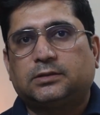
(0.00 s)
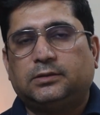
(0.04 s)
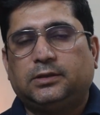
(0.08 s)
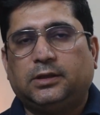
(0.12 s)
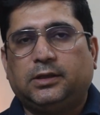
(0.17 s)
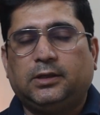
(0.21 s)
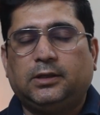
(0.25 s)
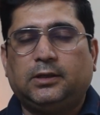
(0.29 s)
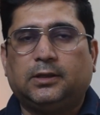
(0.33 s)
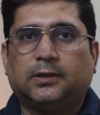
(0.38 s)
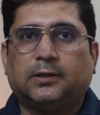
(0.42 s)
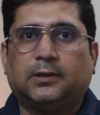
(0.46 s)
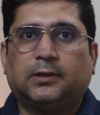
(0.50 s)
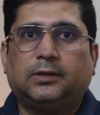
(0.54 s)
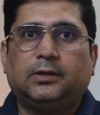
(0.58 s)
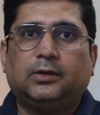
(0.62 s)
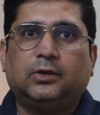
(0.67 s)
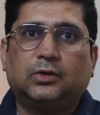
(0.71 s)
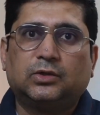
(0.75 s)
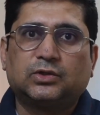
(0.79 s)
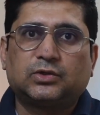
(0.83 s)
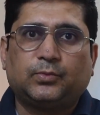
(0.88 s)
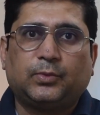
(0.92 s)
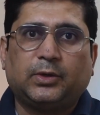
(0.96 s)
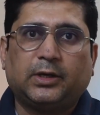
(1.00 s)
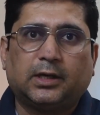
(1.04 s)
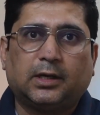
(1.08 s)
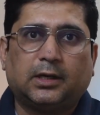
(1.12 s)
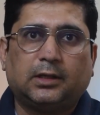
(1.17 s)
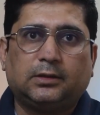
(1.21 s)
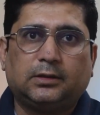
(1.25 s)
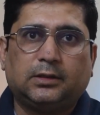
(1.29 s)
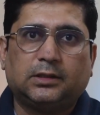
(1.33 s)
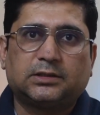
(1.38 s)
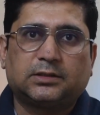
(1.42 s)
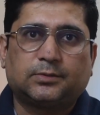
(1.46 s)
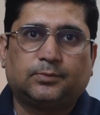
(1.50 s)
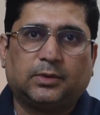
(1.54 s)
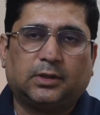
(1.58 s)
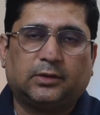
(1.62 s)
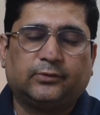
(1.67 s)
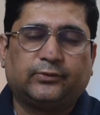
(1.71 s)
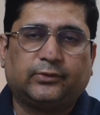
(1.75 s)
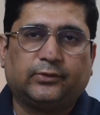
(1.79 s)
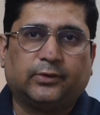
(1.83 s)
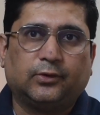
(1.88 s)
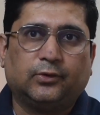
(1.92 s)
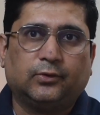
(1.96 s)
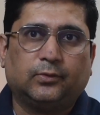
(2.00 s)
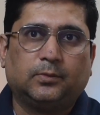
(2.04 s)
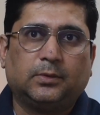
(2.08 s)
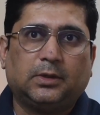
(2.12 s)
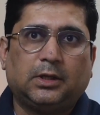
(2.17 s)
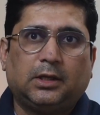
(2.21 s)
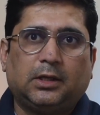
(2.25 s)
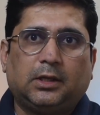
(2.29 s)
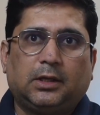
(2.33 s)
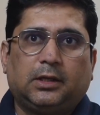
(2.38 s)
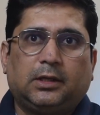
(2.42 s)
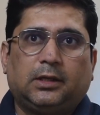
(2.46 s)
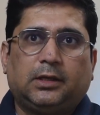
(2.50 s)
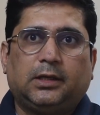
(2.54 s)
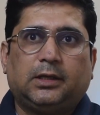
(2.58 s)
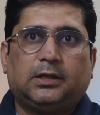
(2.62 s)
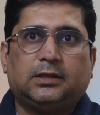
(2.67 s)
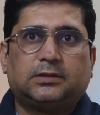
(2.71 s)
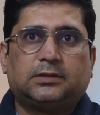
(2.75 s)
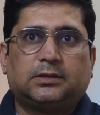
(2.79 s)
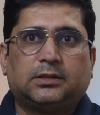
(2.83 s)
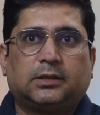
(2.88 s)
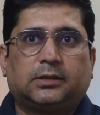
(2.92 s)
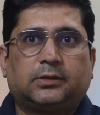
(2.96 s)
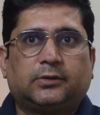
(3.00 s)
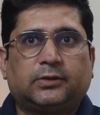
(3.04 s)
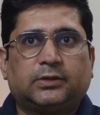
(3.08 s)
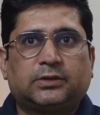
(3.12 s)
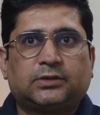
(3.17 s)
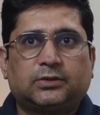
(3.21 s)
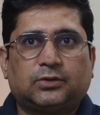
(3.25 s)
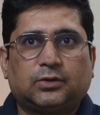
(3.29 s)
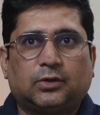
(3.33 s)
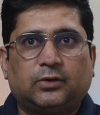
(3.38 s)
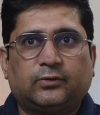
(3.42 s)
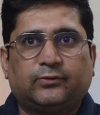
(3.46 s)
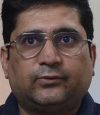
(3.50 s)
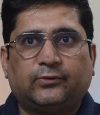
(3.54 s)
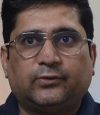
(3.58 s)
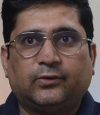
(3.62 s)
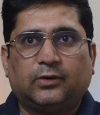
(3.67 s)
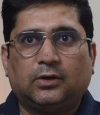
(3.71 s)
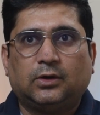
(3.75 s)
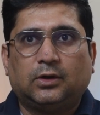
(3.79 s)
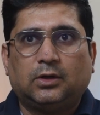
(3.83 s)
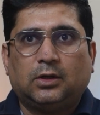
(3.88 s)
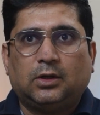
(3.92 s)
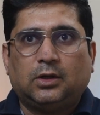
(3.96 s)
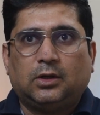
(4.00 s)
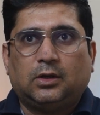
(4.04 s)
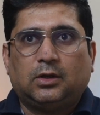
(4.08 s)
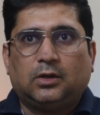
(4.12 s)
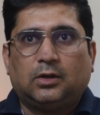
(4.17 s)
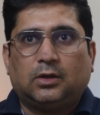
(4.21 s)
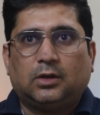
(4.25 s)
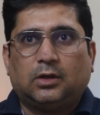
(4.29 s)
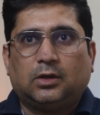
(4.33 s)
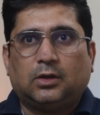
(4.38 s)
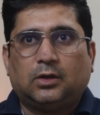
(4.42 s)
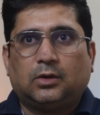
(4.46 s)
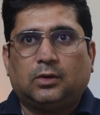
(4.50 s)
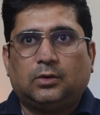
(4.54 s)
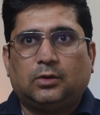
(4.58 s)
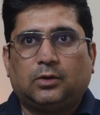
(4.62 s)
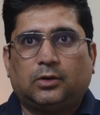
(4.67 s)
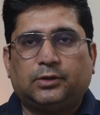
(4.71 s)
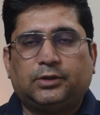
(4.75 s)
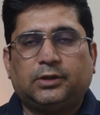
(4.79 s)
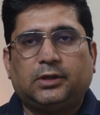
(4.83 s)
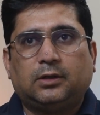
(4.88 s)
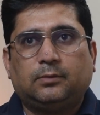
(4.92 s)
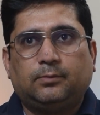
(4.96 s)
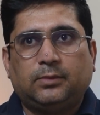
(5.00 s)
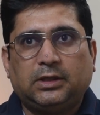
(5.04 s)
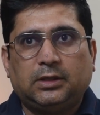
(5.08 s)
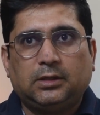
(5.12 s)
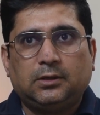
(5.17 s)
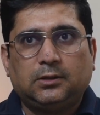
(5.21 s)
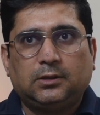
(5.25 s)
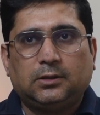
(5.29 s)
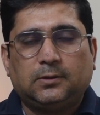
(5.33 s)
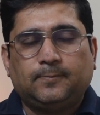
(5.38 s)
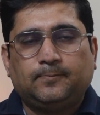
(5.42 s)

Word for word: The uh, nose behind this perfume is Christophe uh, uh Laudamiel.